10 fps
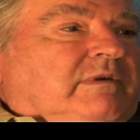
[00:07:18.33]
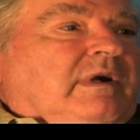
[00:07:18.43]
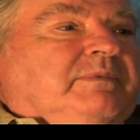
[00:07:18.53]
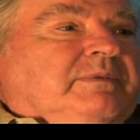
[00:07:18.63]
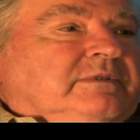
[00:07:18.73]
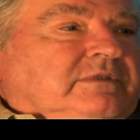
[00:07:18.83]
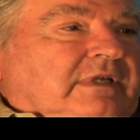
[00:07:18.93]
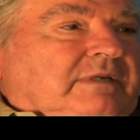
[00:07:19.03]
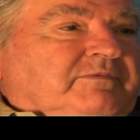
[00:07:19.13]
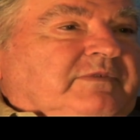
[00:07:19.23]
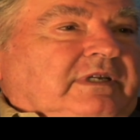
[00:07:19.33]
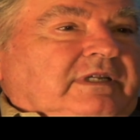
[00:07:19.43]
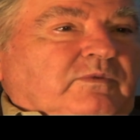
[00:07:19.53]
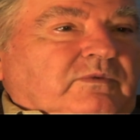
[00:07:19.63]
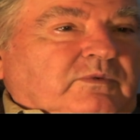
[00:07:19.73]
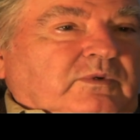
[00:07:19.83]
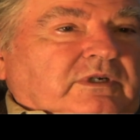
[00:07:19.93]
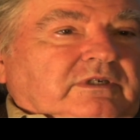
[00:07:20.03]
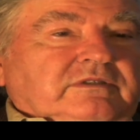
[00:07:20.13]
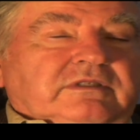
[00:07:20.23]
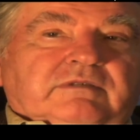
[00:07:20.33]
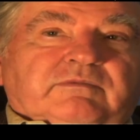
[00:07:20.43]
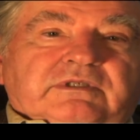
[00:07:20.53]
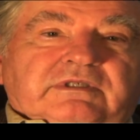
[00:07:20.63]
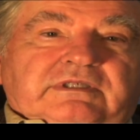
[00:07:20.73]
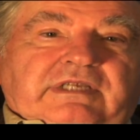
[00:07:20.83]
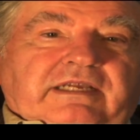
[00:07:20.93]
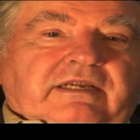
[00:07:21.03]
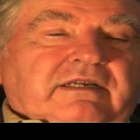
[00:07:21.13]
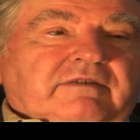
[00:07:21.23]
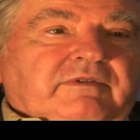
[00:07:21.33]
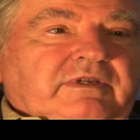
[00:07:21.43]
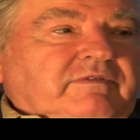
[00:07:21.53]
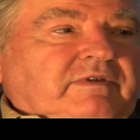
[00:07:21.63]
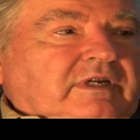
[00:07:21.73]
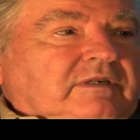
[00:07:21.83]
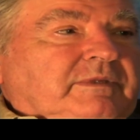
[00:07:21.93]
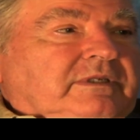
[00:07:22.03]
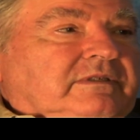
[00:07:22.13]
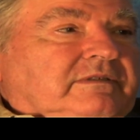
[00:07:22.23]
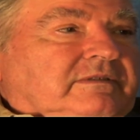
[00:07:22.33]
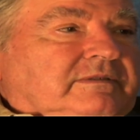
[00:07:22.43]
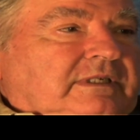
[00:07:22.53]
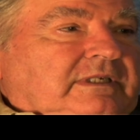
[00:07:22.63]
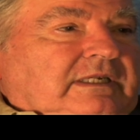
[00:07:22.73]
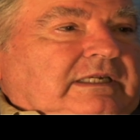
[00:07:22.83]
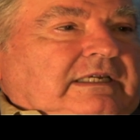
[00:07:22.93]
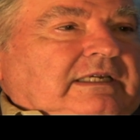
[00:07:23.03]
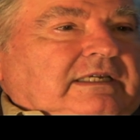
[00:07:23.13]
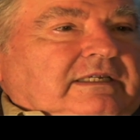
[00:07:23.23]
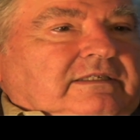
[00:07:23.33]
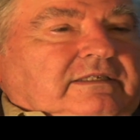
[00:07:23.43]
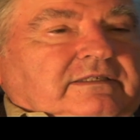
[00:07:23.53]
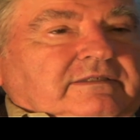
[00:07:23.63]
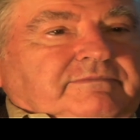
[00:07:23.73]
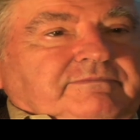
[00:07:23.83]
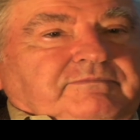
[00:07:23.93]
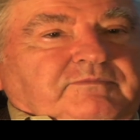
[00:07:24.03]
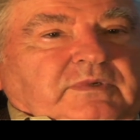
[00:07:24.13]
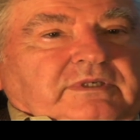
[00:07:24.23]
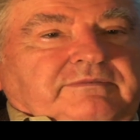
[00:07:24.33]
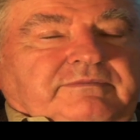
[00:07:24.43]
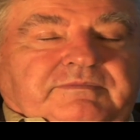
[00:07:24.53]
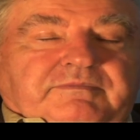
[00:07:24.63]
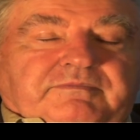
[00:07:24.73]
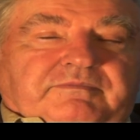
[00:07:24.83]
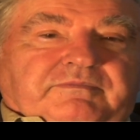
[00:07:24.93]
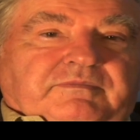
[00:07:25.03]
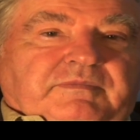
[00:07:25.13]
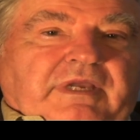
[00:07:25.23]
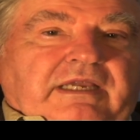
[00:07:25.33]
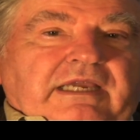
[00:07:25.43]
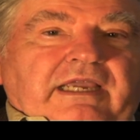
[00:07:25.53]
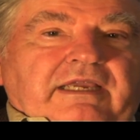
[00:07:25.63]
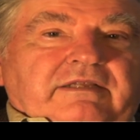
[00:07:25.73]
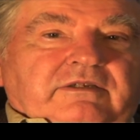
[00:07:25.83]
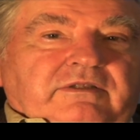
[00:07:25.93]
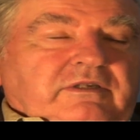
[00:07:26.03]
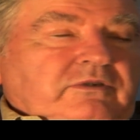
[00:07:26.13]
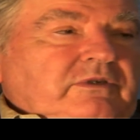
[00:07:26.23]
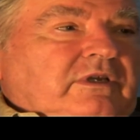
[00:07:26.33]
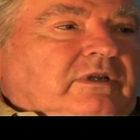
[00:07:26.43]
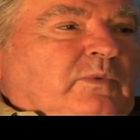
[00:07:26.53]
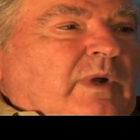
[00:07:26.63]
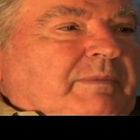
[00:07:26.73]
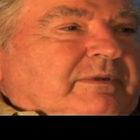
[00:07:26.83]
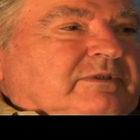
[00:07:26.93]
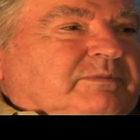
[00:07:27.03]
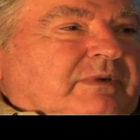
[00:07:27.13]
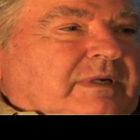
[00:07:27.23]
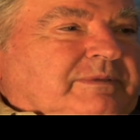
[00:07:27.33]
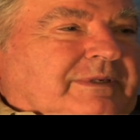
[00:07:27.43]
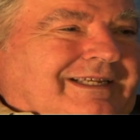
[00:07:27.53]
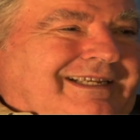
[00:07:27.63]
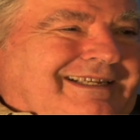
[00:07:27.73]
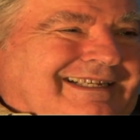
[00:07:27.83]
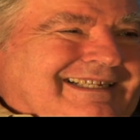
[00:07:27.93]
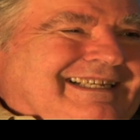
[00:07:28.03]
grow up and stop fighting wars and would take care of the environment and well, handle the nuclear weapons properly.